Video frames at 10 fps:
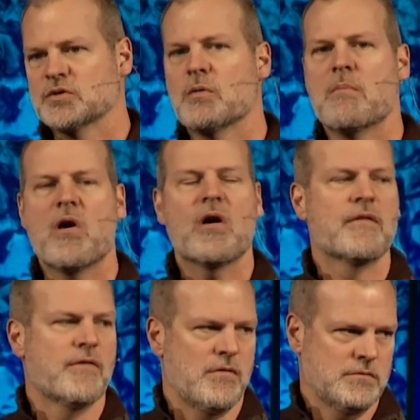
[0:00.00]
So
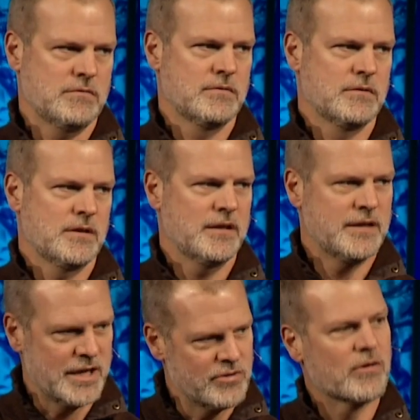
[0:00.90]
marvel
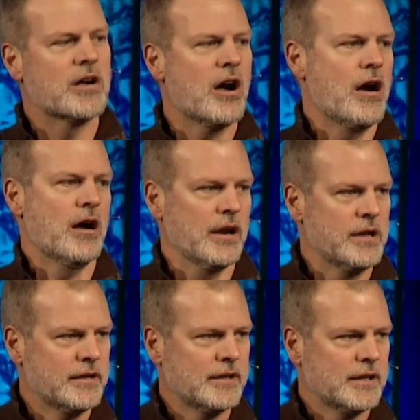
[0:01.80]
that your God
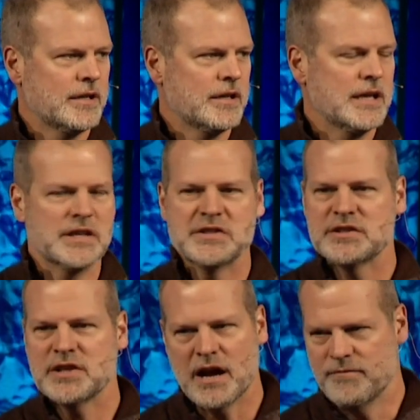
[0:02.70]
is
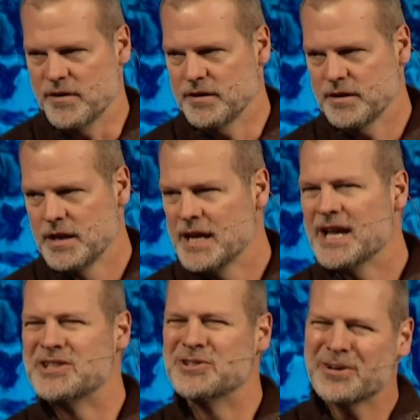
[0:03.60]
sovereign.
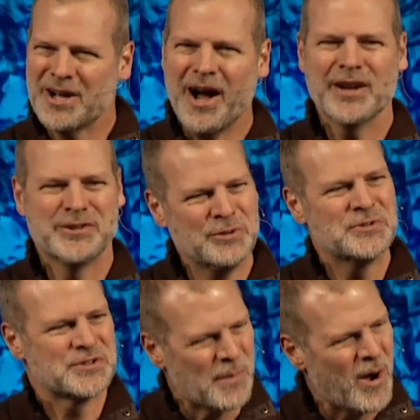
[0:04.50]
Is your God
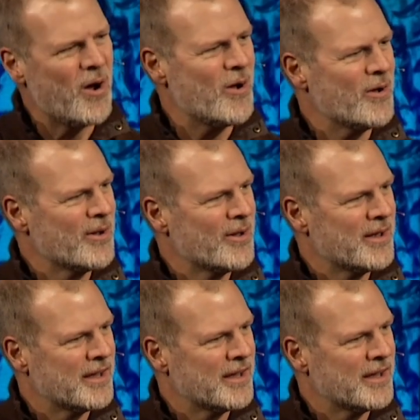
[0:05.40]
too small?